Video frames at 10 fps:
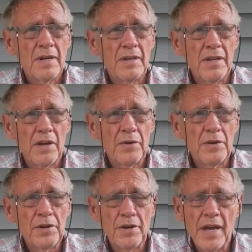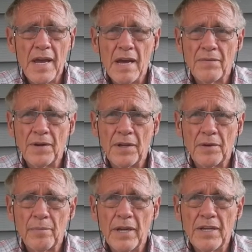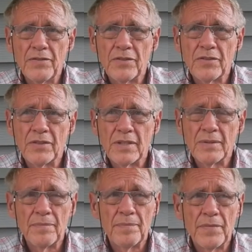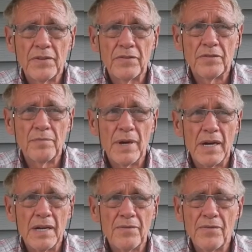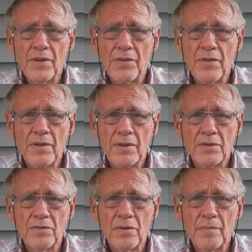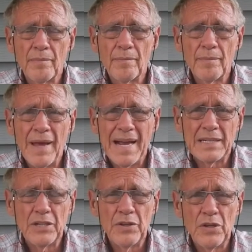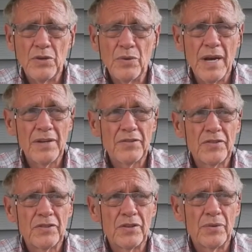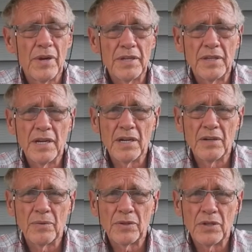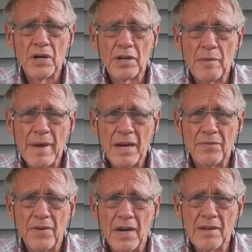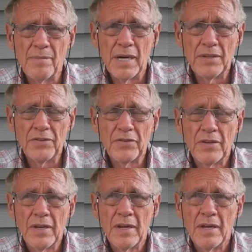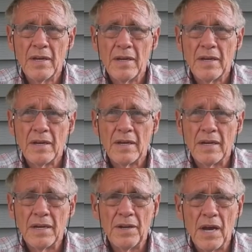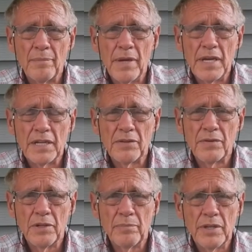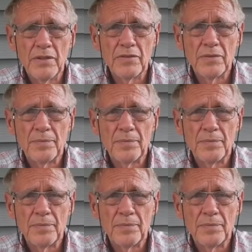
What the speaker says: the other 1.5 years in other places. This is my 5th trip back to the U.S., so right there we're talking about 5 months not being in the Philippines.